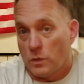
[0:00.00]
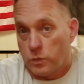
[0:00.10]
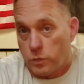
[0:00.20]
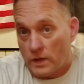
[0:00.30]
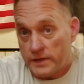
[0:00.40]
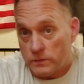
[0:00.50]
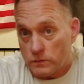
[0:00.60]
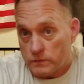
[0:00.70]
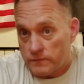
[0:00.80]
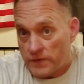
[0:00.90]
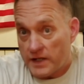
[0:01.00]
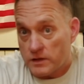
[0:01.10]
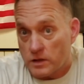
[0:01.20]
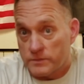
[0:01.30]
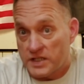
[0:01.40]
What
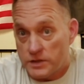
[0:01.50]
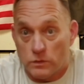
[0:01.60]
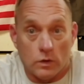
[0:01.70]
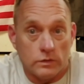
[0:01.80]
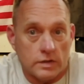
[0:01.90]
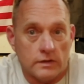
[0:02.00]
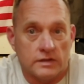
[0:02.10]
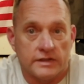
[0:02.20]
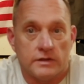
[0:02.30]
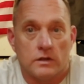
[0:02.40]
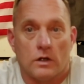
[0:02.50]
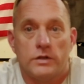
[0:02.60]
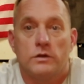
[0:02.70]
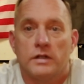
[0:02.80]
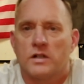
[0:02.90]
firearm that you own currently are
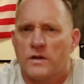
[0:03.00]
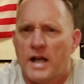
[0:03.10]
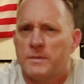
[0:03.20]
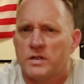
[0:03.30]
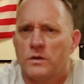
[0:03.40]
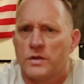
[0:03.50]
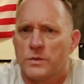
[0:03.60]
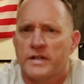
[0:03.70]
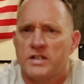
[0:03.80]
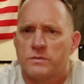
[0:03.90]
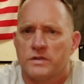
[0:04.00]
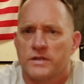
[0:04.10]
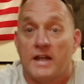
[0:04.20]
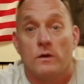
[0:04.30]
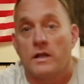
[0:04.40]
you going to grab and go to the range
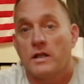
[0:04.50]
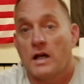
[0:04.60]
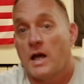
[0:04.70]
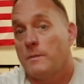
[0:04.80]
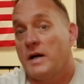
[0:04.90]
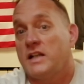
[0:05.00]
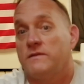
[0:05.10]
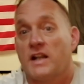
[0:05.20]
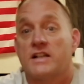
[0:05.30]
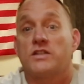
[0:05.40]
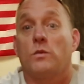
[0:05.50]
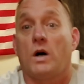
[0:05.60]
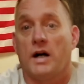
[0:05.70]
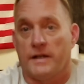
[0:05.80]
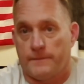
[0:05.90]
with? And I might even ask you
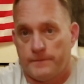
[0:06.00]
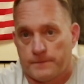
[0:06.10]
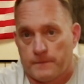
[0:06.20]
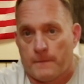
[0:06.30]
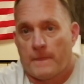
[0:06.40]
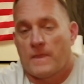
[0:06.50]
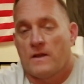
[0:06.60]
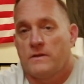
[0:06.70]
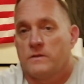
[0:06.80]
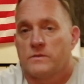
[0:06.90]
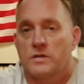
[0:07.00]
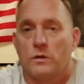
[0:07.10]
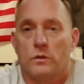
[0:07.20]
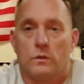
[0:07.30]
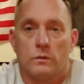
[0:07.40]
why.
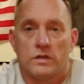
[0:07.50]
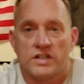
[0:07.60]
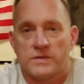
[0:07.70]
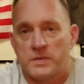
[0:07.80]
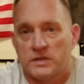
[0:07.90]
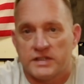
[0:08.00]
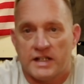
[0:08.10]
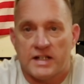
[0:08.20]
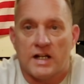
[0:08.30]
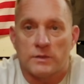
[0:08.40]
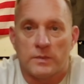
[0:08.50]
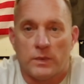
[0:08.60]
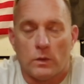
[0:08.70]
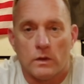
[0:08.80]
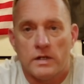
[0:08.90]
So we're just building that kind of
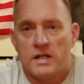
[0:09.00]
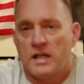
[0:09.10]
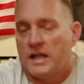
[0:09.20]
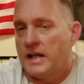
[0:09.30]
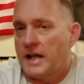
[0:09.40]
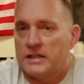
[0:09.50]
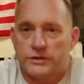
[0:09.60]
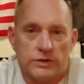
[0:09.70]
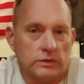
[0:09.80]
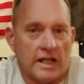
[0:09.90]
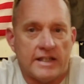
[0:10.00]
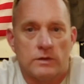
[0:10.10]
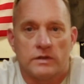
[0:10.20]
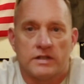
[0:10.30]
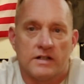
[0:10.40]
rapport. And I do like
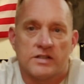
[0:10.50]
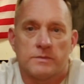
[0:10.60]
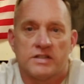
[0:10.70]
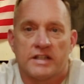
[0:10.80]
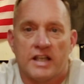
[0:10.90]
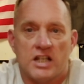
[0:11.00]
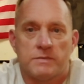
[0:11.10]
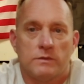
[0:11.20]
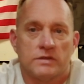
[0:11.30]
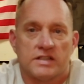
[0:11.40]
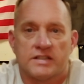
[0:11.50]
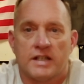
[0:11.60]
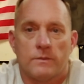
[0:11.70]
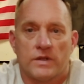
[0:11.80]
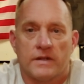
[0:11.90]
it when customers engage me with the
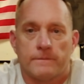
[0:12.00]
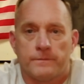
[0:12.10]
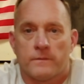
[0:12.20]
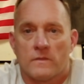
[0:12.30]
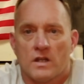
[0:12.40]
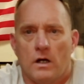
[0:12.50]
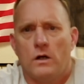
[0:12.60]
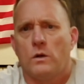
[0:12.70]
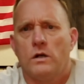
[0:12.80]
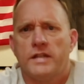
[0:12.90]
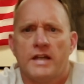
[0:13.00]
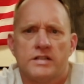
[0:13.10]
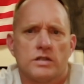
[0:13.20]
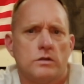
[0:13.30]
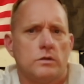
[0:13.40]
same thing. Oh, okay.
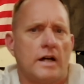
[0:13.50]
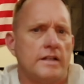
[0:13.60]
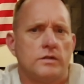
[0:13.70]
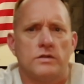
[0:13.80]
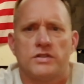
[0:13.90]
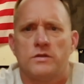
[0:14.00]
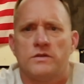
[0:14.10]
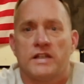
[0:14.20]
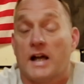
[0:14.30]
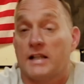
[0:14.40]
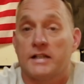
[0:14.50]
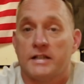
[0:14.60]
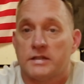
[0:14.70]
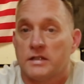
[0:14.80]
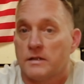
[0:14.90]
So I told you that I
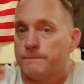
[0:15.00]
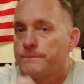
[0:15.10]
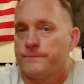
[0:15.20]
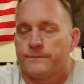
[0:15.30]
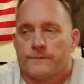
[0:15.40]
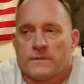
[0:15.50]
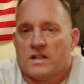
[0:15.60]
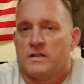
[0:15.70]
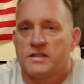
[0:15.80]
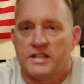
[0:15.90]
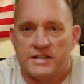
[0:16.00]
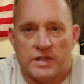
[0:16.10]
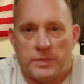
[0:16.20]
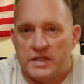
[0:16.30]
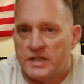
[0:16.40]
like the
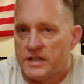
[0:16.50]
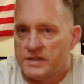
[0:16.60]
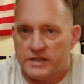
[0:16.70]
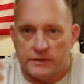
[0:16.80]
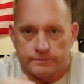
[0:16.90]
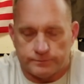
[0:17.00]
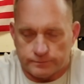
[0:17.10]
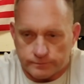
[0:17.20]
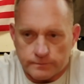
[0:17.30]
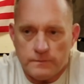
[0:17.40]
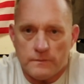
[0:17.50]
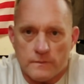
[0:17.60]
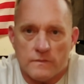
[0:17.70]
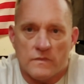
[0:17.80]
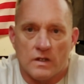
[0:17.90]
CZP-10C.
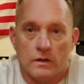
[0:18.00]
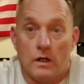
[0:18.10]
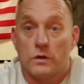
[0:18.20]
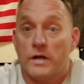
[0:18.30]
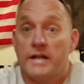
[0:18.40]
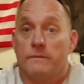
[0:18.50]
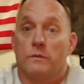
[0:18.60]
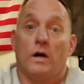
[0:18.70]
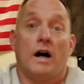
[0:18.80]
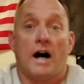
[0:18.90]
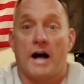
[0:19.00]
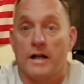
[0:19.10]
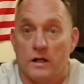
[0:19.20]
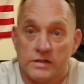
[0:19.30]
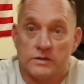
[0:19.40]
Oh, great. Well,
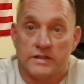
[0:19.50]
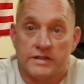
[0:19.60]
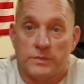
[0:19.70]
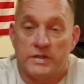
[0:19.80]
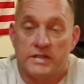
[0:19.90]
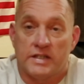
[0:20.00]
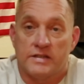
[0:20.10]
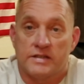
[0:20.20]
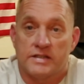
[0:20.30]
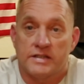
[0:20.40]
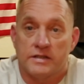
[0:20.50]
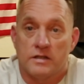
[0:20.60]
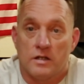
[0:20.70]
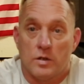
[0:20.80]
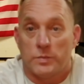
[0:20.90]
I also like the
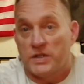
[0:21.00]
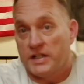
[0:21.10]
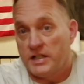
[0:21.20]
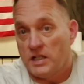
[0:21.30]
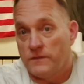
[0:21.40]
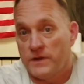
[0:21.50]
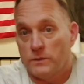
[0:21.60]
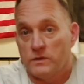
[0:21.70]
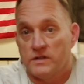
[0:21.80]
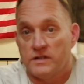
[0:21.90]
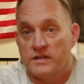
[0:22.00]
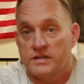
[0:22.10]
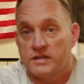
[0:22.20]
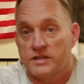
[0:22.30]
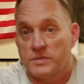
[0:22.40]
P-10C. But if it
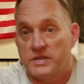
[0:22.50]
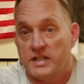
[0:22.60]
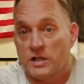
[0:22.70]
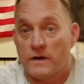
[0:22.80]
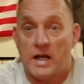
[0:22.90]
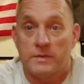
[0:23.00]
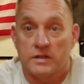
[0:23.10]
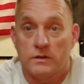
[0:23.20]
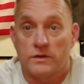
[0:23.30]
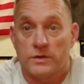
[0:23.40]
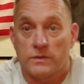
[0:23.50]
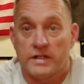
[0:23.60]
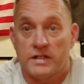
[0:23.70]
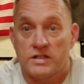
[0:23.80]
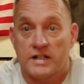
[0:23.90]
was going to be a grab and go to the
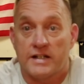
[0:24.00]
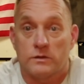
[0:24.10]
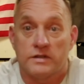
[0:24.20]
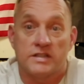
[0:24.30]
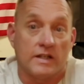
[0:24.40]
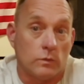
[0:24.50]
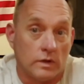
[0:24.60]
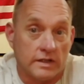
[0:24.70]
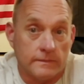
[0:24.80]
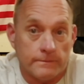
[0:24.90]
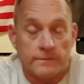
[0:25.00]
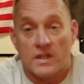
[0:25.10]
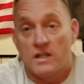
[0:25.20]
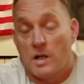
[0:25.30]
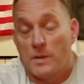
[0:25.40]
range and I can only take one,
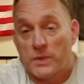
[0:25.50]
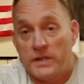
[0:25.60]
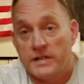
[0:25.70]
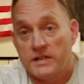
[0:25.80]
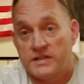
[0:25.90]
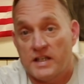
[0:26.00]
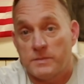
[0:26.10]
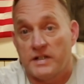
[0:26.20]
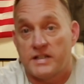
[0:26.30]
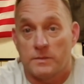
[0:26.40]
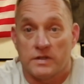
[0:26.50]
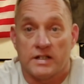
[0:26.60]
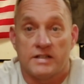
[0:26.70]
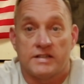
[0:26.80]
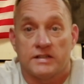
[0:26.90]
I'm probably going to take my Kimber
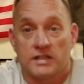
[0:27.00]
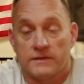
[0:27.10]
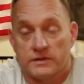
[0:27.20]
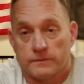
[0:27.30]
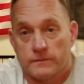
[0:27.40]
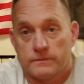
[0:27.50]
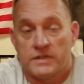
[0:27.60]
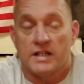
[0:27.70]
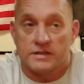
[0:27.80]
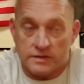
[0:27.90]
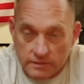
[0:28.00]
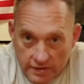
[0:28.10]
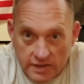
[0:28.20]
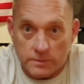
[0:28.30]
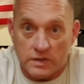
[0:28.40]
1911. Yes,
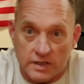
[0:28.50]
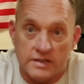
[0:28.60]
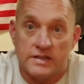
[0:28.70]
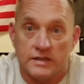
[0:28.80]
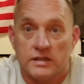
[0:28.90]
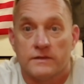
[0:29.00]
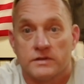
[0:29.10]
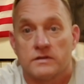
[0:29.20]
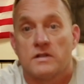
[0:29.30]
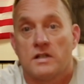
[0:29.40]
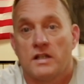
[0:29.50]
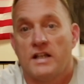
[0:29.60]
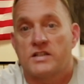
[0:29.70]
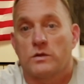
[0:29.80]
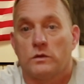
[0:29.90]
a Kimber 1911.
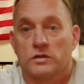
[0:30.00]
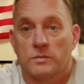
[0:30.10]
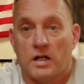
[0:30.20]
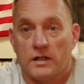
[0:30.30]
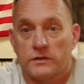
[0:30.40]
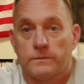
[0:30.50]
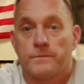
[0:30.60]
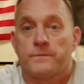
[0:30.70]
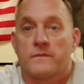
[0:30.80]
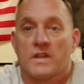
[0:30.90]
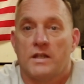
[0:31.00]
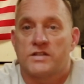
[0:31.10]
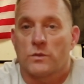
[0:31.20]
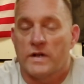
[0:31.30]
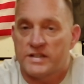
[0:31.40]
It's an older model.
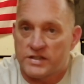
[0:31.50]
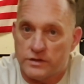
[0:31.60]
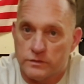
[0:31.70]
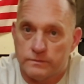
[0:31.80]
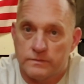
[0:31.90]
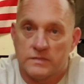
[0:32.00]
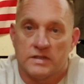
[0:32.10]
It's a rescue.